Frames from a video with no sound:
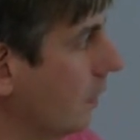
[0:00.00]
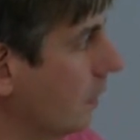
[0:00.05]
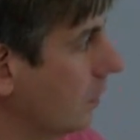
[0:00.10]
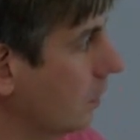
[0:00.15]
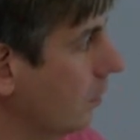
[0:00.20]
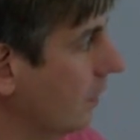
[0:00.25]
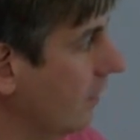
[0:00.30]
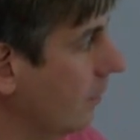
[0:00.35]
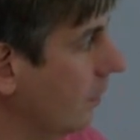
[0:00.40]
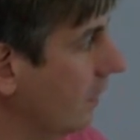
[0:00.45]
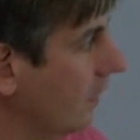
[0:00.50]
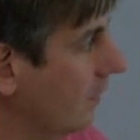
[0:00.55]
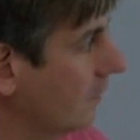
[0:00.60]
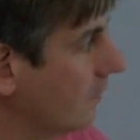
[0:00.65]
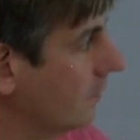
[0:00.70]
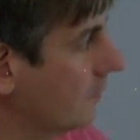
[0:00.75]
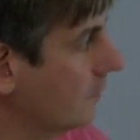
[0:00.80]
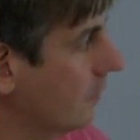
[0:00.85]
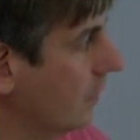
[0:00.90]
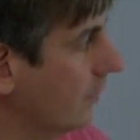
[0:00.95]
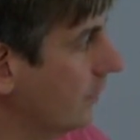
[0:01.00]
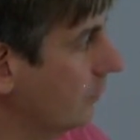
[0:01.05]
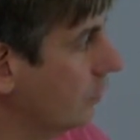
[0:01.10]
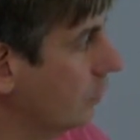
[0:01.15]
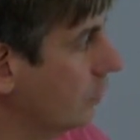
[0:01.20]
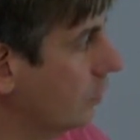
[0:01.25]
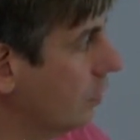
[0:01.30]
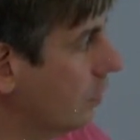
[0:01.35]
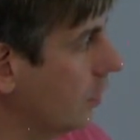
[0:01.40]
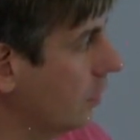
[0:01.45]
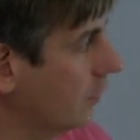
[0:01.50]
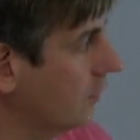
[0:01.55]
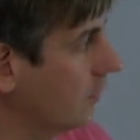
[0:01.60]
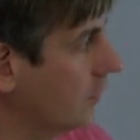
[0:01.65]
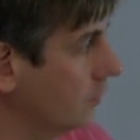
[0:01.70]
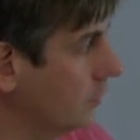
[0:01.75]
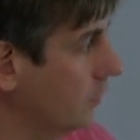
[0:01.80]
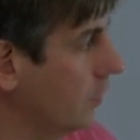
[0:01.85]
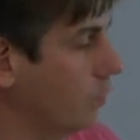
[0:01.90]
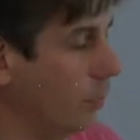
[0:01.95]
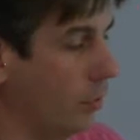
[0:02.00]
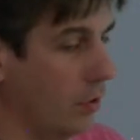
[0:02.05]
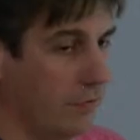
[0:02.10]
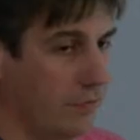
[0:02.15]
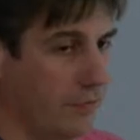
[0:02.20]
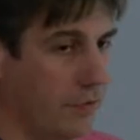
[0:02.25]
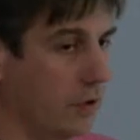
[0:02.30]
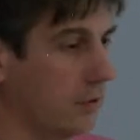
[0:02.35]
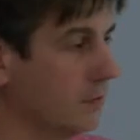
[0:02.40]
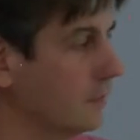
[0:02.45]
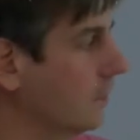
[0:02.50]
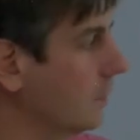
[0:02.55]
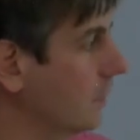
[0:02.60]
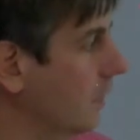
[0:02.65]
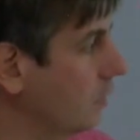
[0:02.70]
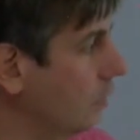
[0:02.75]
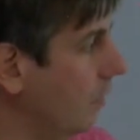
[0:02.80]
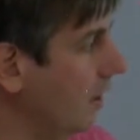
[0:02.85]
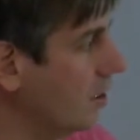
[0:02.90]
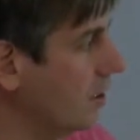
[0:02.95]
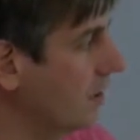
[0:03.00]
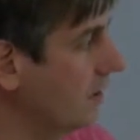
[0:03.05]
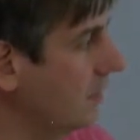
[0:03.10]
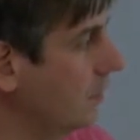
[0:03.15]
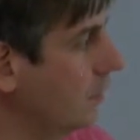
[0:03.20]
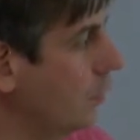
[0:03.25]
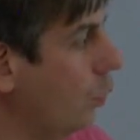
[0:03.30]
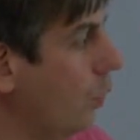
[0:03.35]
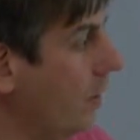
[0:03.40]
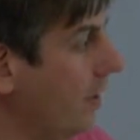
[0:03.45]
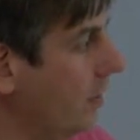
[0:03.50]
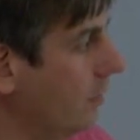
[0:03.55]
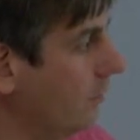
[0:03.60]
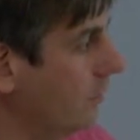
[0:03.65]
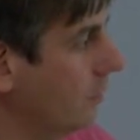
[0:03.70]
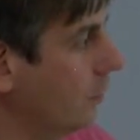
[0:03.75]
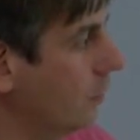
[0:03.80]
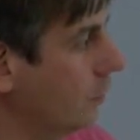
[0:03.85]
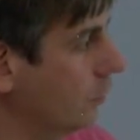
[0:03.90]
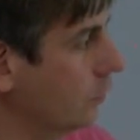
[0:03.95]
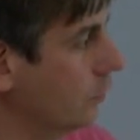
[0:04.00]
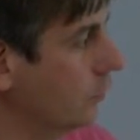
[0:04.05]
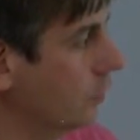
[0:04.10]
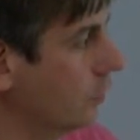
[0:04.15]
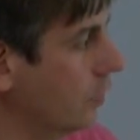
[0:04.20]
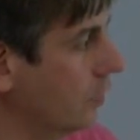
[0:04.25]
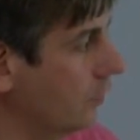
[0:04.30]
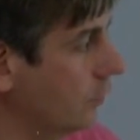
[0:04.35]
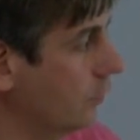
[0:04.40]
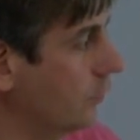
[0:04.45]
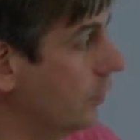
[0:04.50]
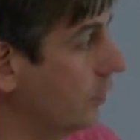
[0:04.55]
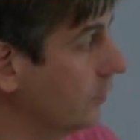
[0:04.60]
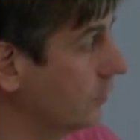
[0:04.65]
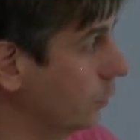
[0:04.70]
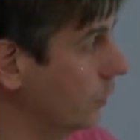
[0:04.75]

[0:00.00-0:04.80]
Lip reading: you never get stuff to cross the polar front, and you actually need the waves also to cross the front.